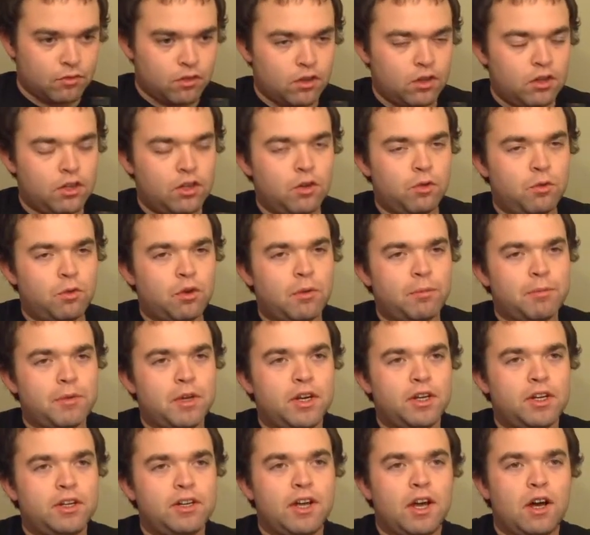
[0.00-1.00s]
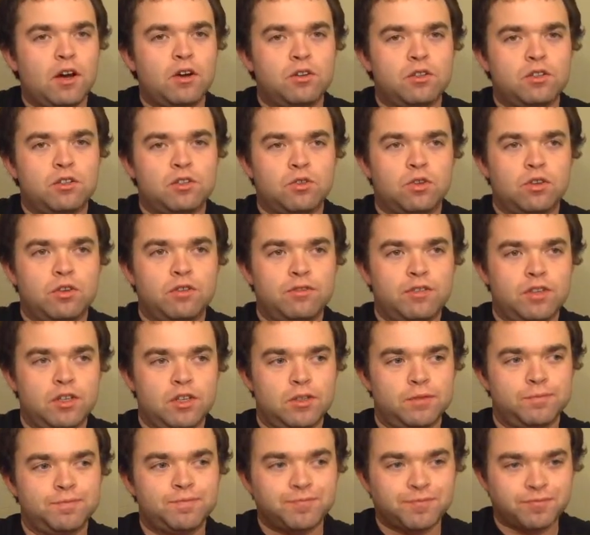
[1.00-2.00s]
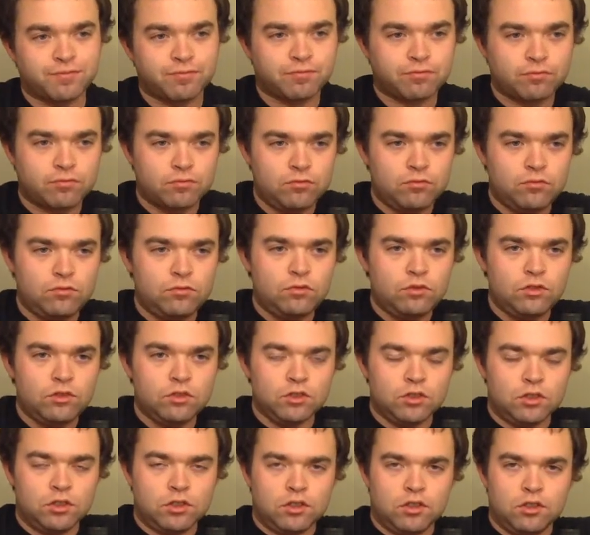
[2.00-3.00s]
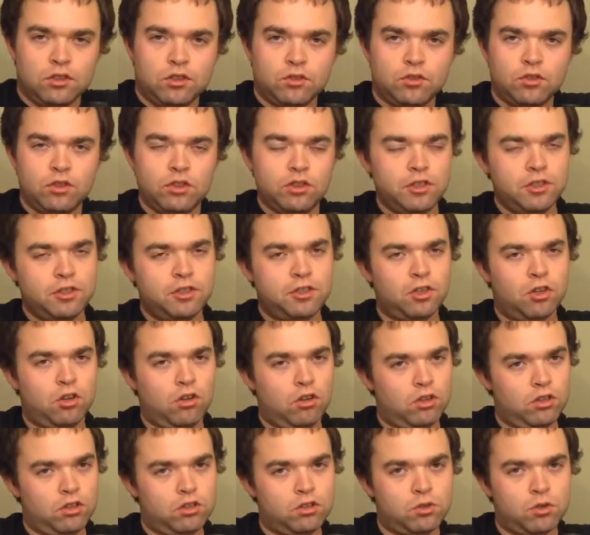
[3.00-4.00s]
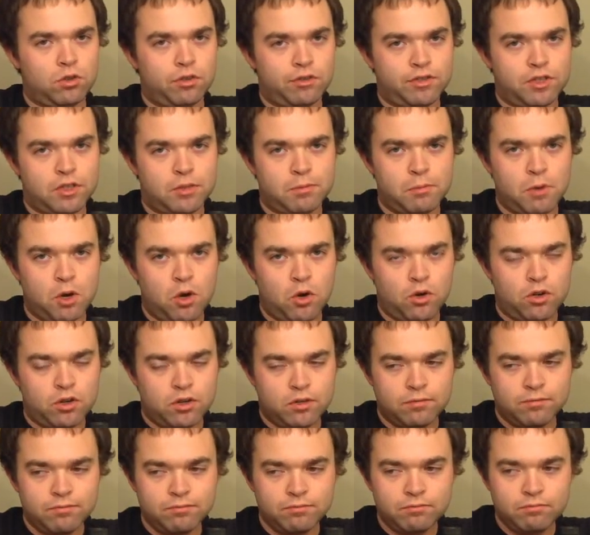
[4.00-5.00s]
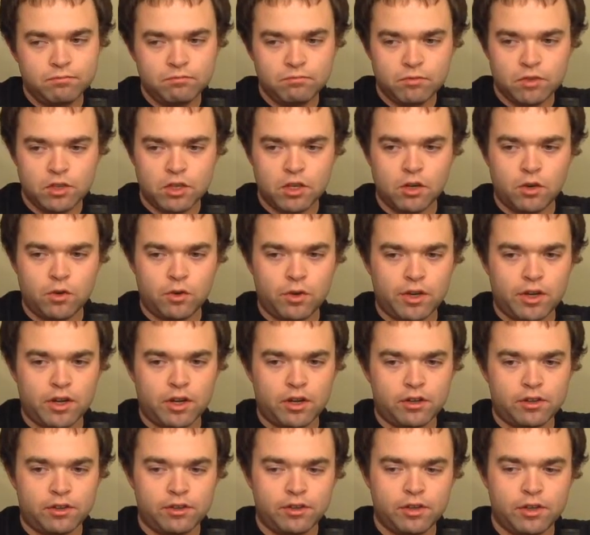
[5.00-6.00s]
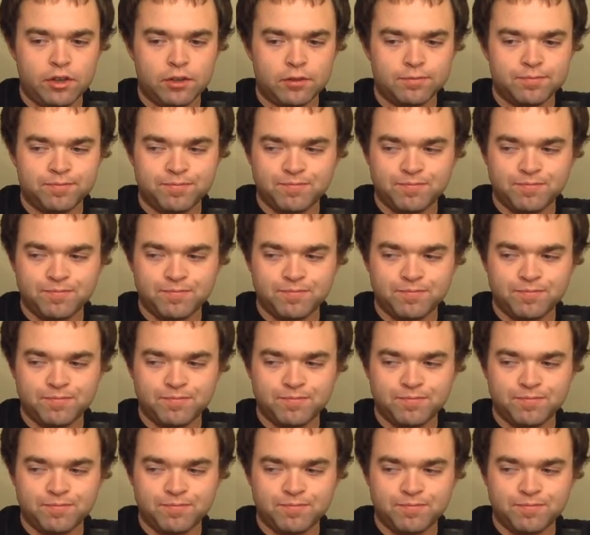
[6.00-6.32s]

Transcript: You know, what I'm getting now is sort of a really dull sort of smoke going on in here.